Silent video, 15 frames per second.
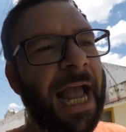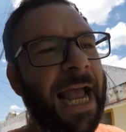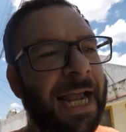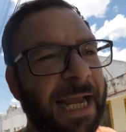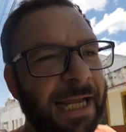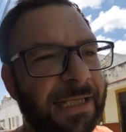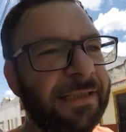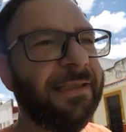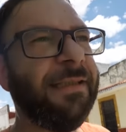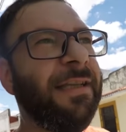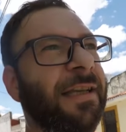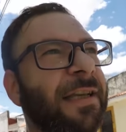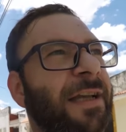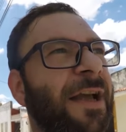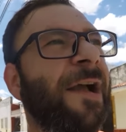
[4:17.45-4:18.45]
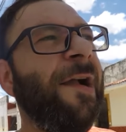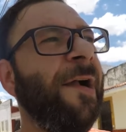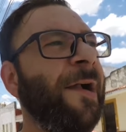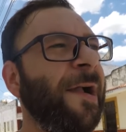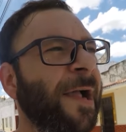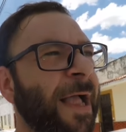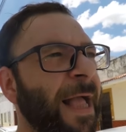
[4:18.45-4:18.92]
And
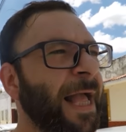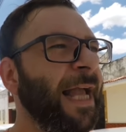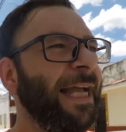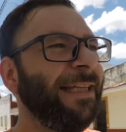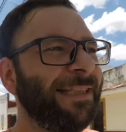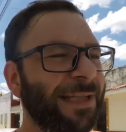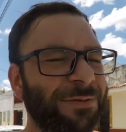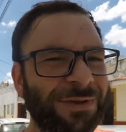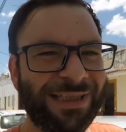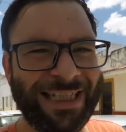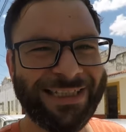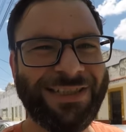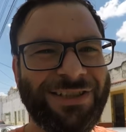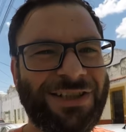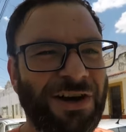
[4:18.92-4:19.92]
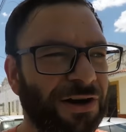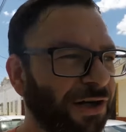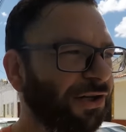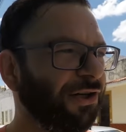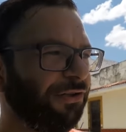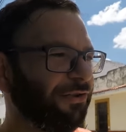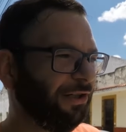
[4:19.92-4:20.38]
it was not just our
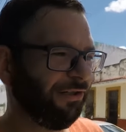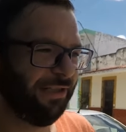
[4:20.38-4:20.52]
country.